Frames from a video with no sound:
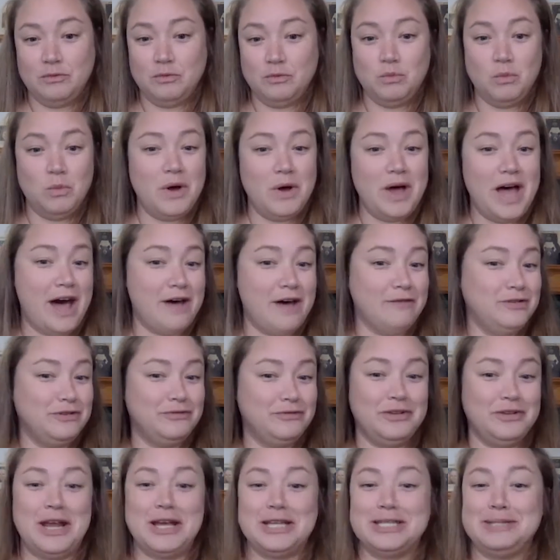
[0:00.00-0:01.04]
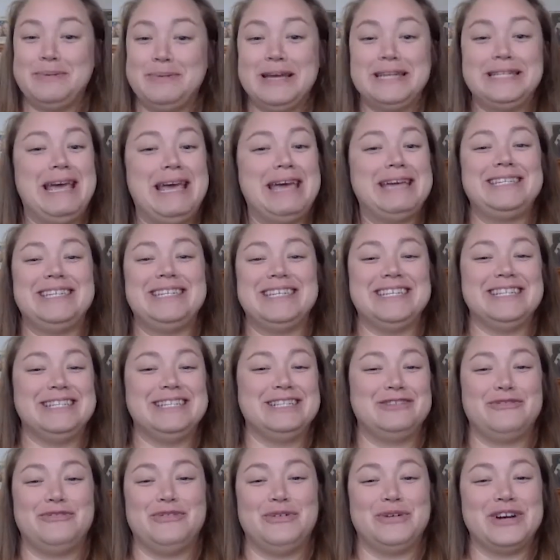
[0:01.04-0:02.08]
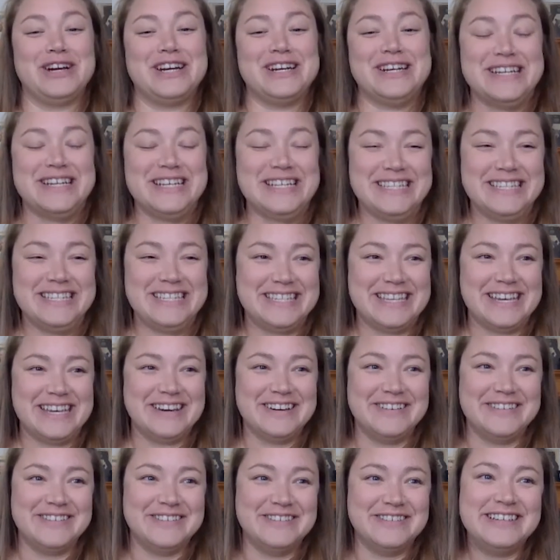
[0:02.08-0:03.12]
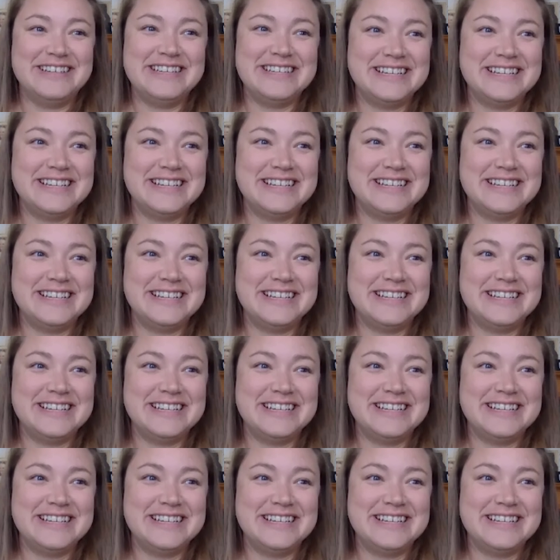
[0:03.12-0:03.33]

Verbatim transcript: we'll have different expectations for it. So,